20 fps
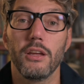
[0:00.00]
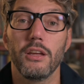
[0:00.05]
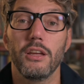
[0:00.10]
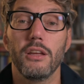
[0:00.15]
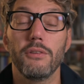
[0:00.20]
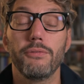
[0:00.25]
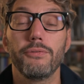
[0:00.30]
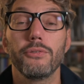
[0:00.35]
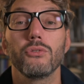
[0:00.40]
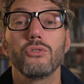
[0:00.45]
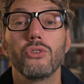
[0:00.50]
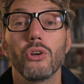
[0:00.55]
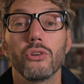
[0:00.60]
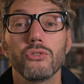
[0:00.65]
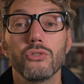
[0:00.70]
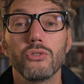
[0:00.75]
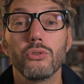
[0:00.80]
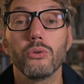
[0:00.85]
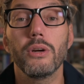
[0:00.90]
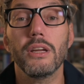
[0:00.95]
If you
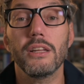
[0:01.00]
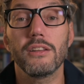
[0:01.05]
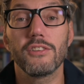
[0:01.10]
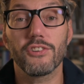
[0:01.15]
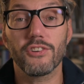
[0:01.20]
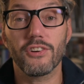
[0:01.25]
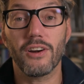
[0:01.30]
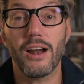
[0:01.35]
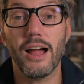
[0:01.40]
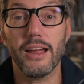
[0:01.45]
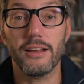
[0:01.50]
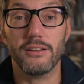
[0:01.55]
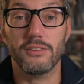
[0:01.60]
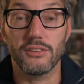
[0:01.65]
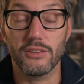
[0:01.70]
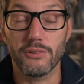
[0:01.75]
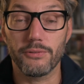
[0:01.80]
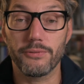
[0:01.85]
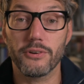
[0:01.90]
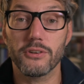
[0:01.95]
don't do it right
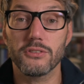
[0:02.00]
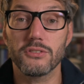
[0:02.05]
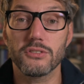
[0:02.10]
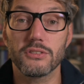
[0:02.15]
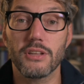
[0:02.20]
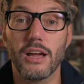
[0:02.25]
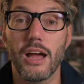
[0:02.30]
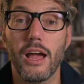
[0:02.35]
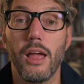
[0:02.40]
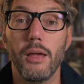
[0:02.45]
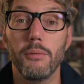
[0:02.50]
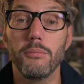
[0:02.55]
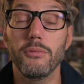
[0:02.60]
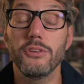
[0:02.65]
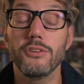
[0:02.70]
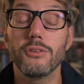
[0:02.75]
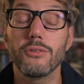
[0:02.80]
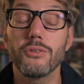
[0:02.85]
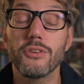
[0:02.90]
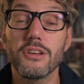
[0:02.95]
the first time,
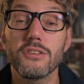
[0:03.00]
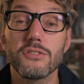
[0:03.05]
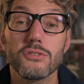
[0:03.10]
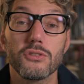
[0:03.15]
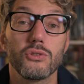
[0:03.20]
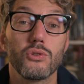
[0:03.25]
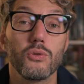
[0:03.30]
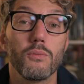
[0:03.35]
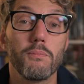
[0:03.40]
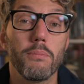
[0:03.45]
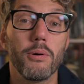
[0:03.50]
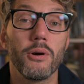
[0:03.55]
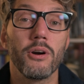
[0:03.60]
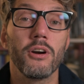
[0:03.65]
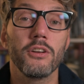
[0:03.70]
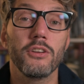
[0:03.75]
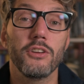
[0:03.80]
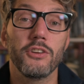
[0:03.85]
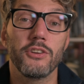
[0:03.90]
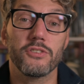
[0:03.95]
you risk to
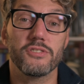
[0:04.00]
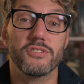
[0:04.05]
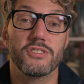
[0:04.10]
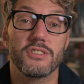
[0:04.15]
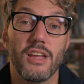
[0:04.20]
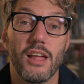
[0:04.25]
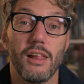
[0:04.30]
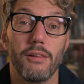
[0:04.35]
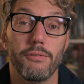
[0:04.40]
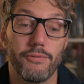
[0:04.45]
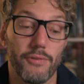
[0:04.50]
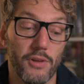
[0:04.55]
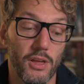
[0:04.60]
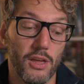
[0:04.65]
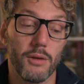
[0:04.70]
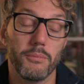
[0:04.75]
burn yourself,